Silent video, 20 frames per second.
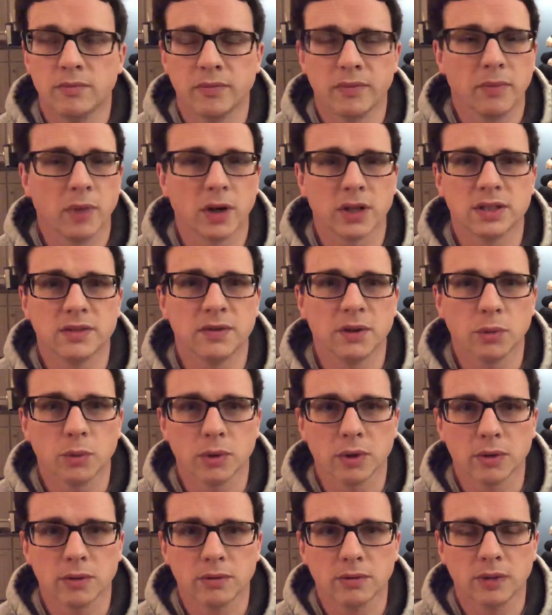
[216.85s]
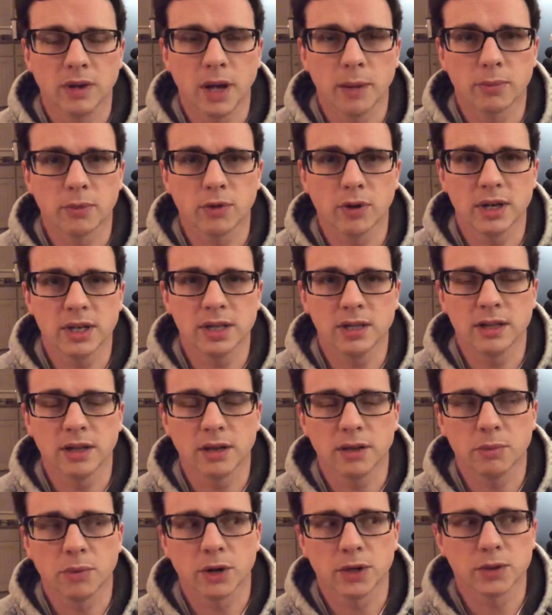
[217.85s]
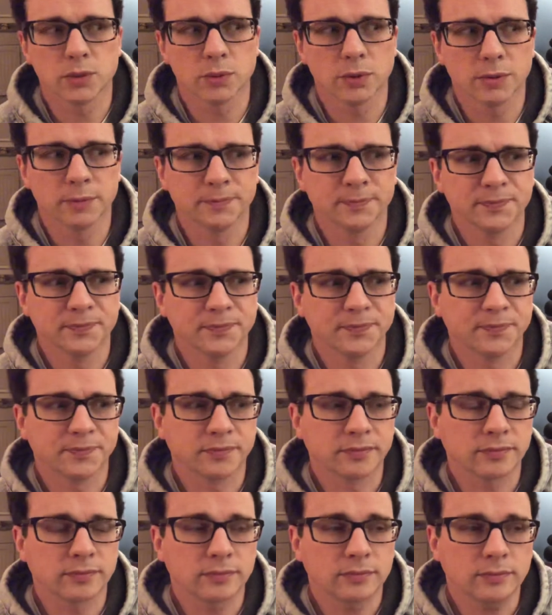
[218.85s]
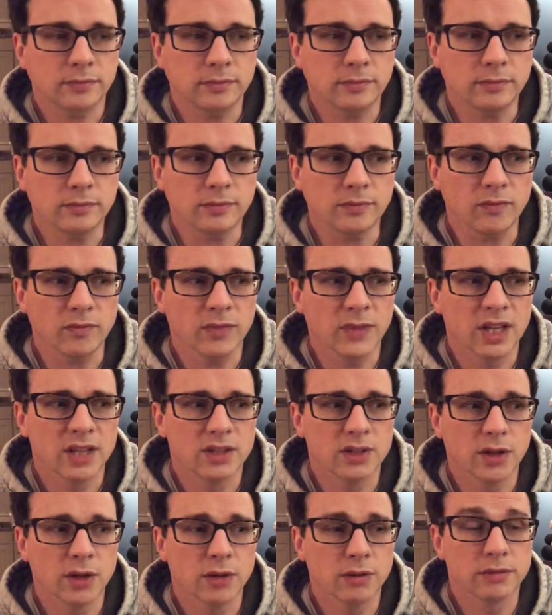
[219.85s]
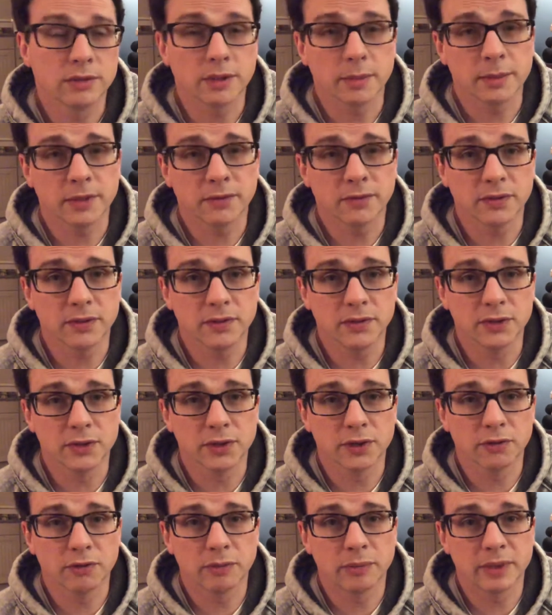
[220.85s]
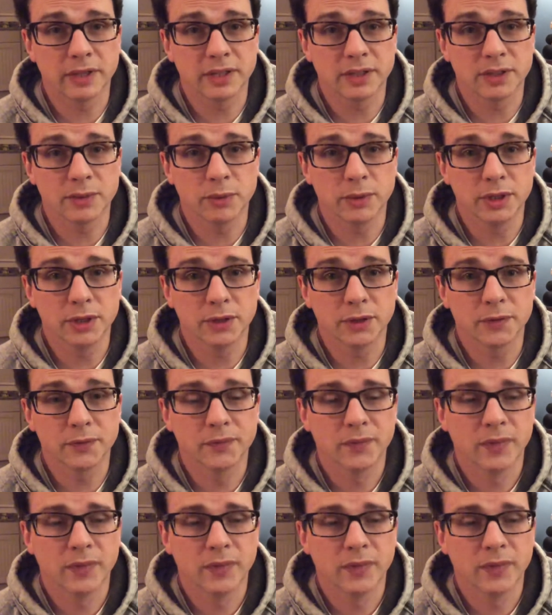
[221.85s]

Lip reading: parts of it were upgraded and other parts weren't. So something from the future, replace some windows.